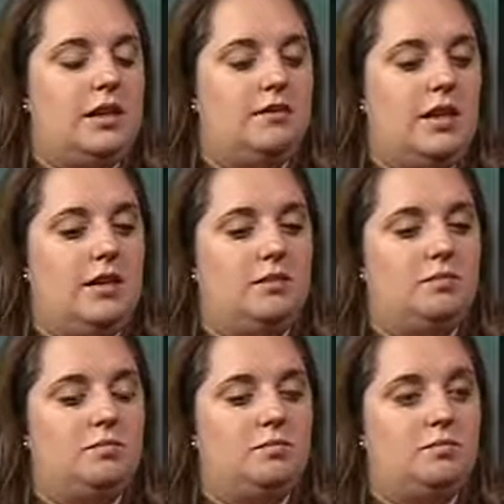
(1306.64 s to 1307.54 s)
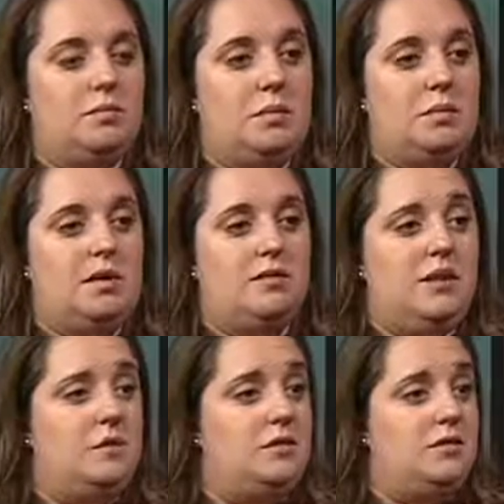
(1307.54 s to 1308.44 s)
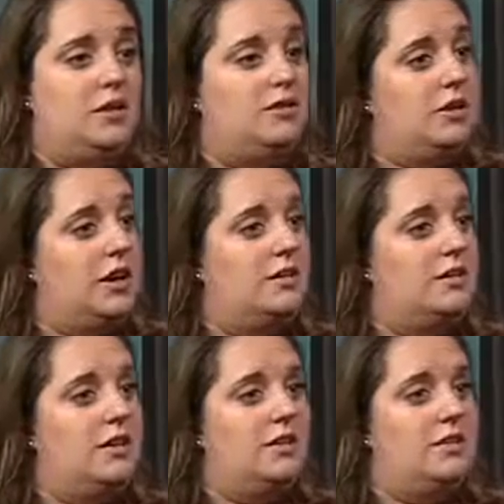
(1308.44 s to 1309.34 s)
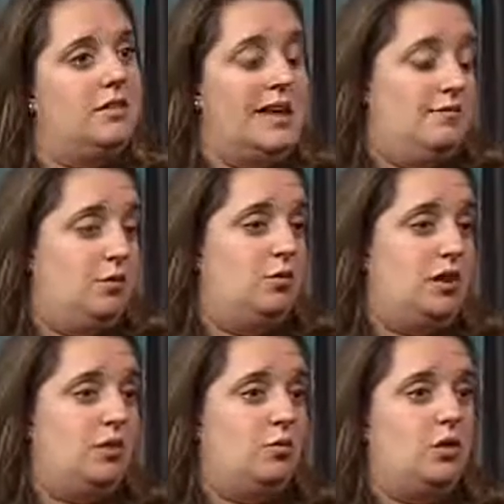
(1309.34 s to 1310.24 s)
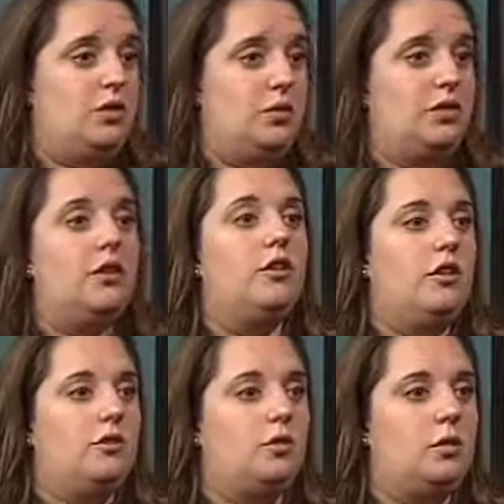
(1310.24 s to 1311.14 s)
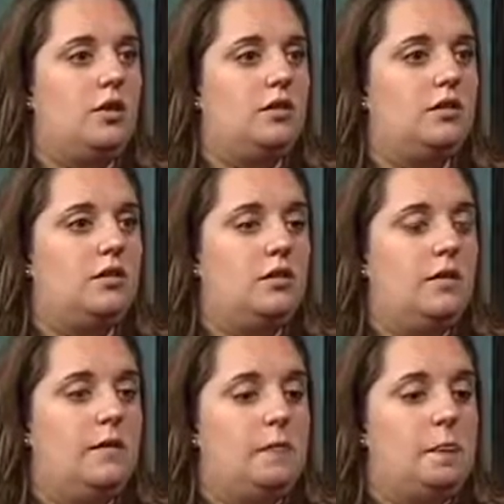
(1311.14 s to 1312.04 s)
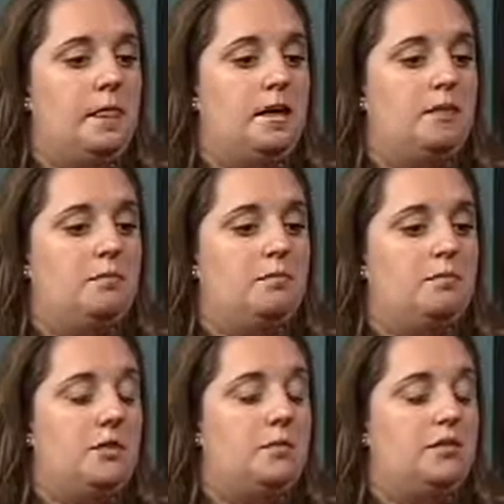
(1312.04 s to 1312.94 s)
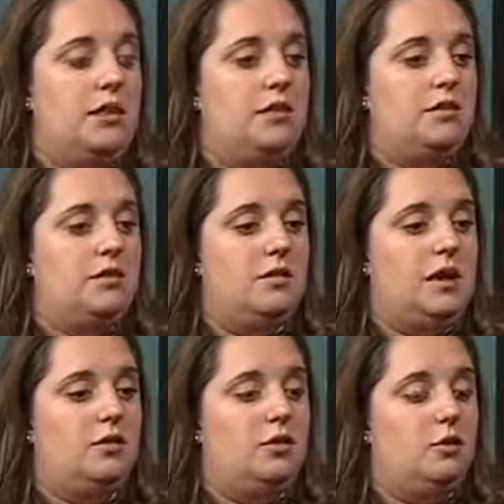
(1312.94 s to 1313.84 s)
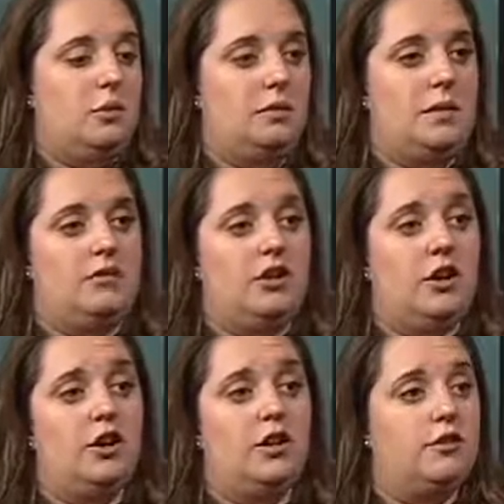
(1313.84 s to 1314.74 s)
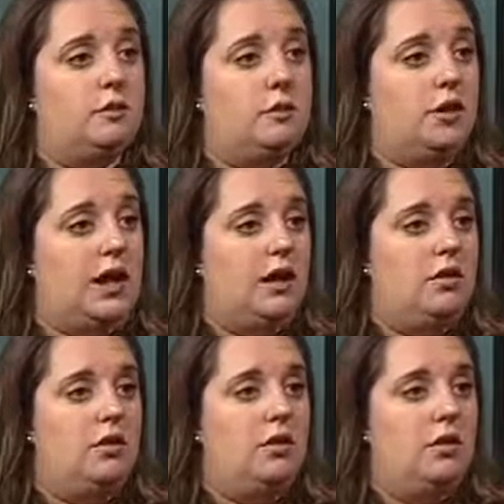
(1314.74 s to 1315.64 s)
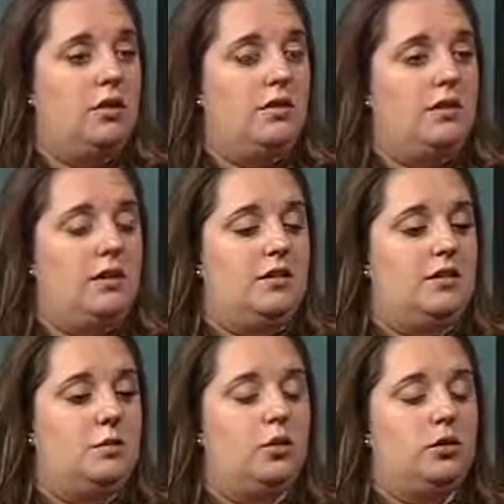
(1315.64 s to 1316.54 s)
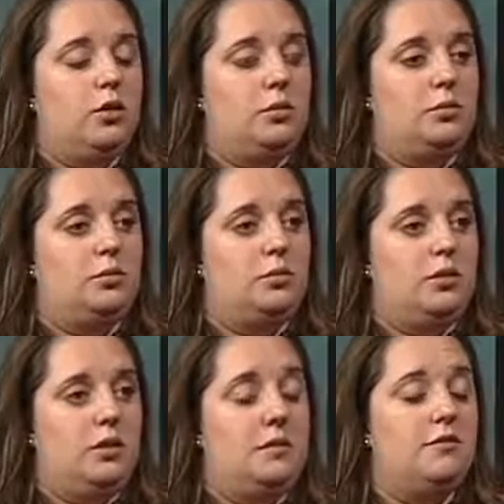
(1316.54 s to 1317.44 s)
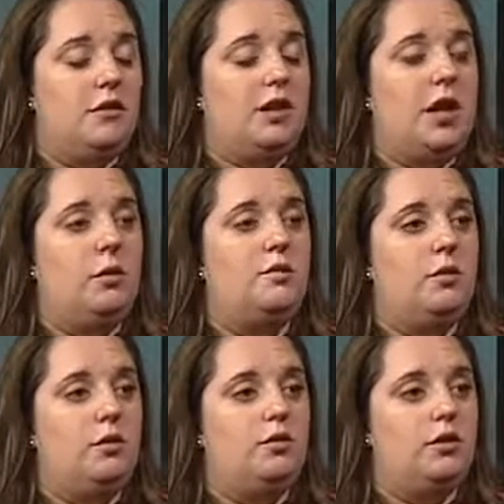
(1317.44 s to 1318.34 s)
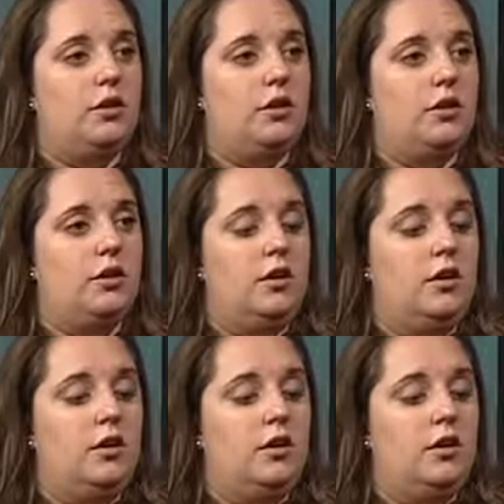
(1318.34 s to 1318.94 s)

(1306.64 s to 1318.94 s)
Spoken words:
Giving maybe tips and tricks that they've used that have worked with their loved ones. Some of these, we have mentioned caregiver burnout. These support groups can be really helpful for